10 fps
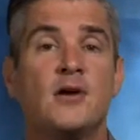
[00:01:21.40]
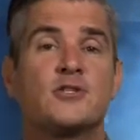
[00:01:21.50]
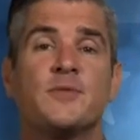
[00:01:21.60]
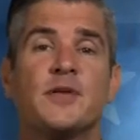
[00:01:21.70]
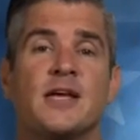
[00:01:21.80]

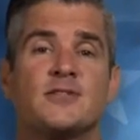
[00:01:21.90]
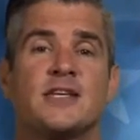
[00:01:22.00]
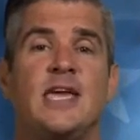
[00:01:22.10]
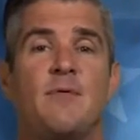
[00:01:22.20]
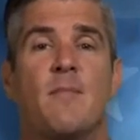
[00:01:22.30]
Here's something else
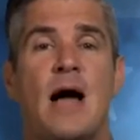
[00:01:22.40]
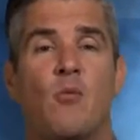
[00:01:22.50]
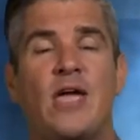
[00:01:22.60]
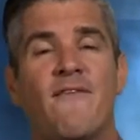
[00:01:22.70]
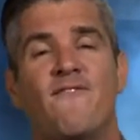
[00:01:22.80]
to keep in
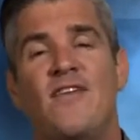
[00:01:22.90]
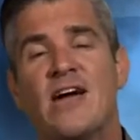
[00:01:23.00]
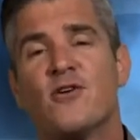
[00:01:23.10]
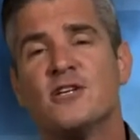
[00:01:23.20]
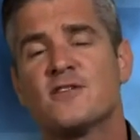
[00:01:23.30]
mind. We have
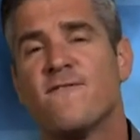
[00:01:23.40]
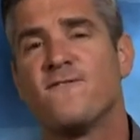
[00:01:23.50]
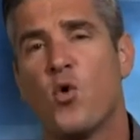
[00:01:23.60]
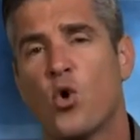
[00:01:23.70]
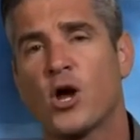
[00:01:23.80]
various
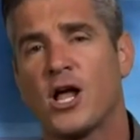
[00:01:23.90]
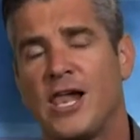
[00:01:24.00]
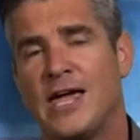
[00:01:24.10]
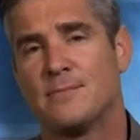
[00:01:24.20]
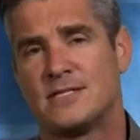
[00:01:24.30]
fork
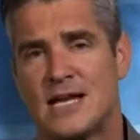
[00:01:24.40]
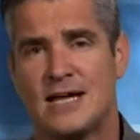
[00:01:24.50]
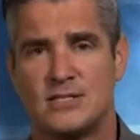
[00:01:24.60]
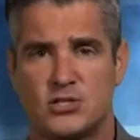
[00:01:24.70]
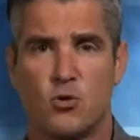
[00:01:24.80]
clamp sizes,